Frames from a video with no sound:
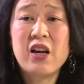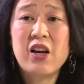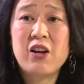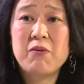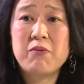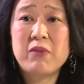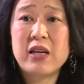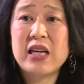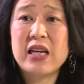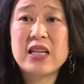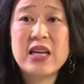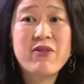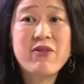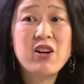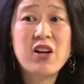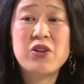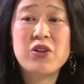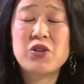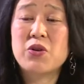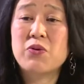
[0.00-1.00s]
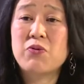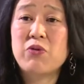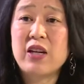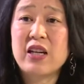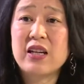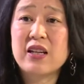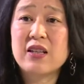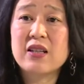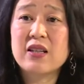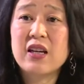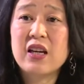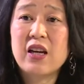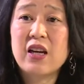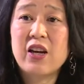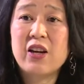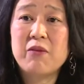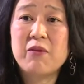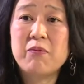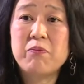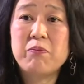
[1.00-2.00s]
um, he never learnt to read.
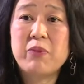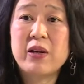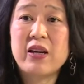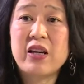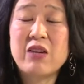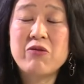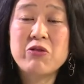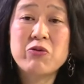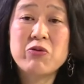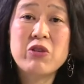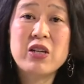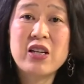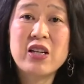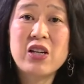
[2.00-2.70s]
Um, mm. but he was really